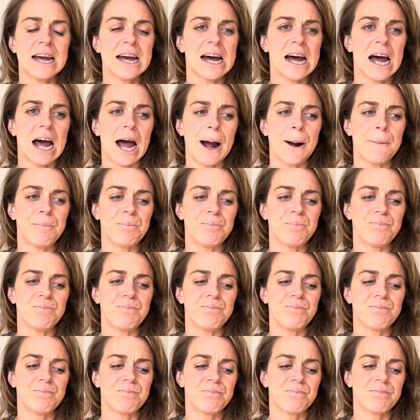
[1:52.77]

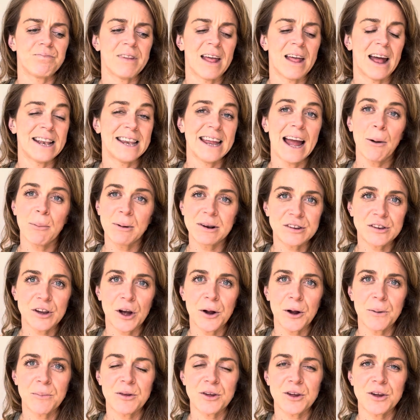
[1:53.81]
And yeah, we just
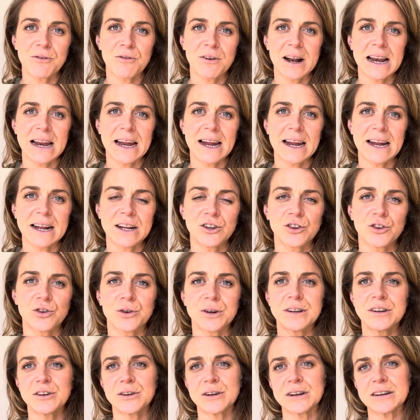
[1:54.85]
hope that you really
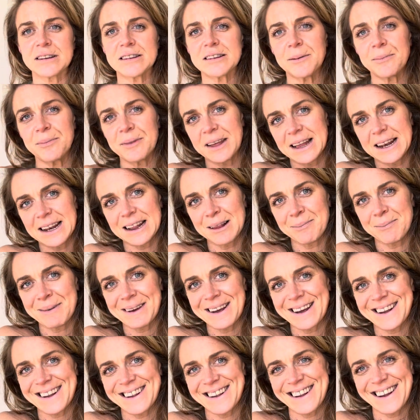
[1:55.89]
enjoy doing something a little
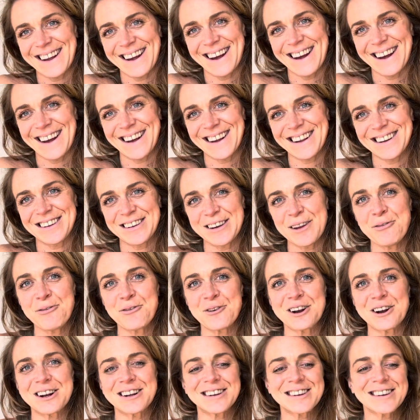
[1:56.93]
bit
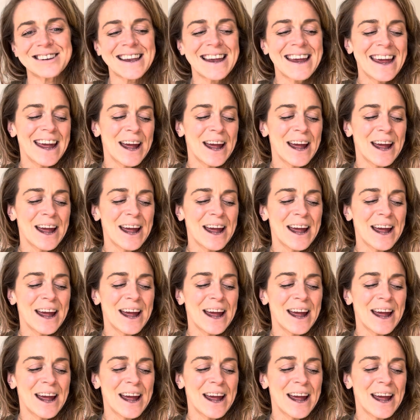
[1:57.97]
different.